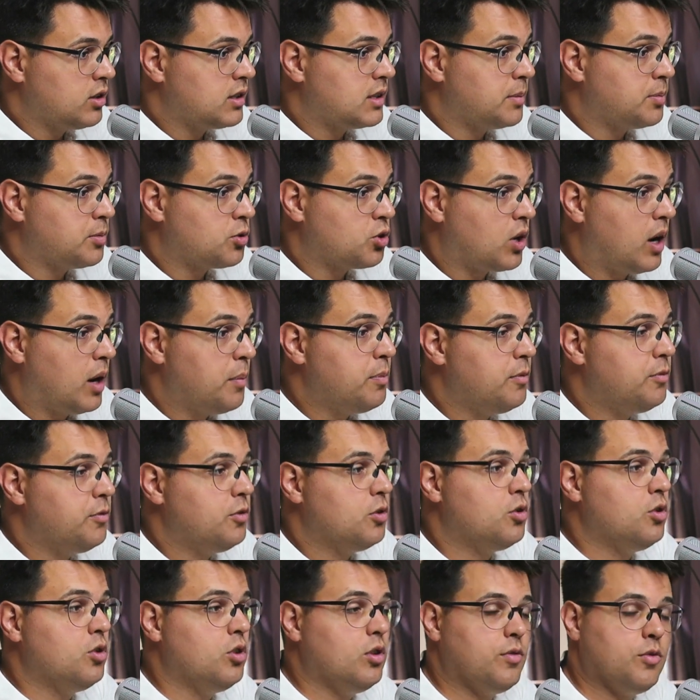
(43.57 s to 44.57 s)
Subscribe if you're
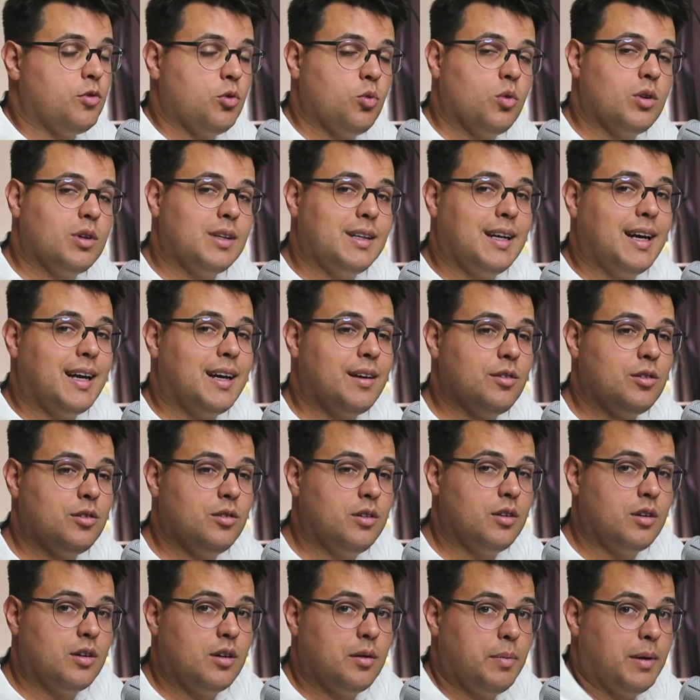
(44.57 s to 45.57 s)
new. If you want to like,
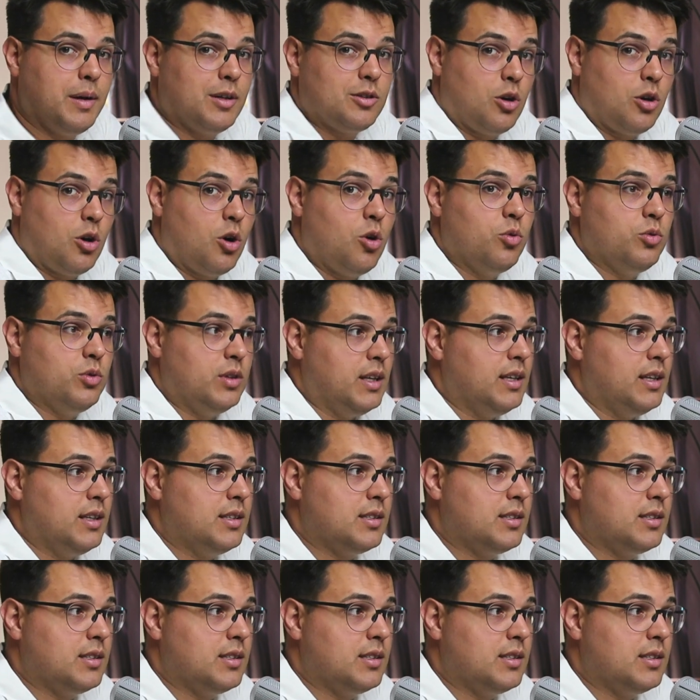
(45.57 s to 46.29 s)
learn about all these